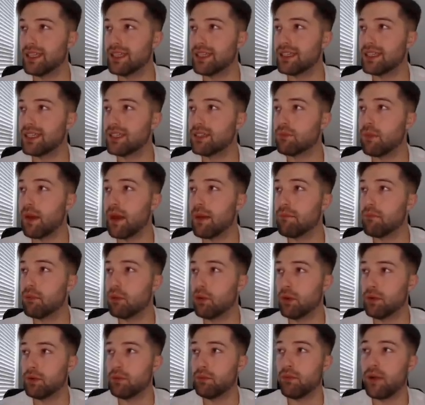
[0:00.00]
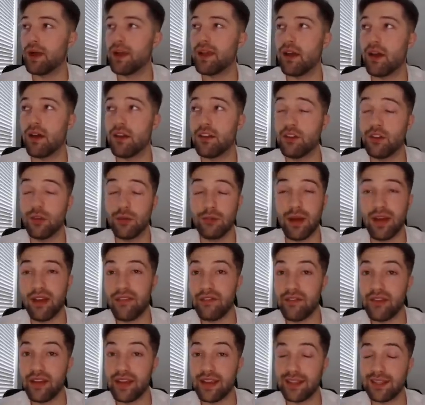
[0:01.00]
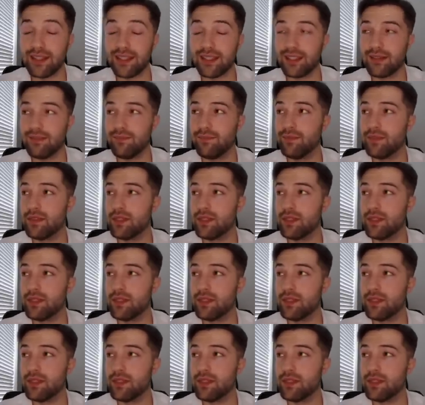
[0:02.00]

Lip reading: this is my board right under my face.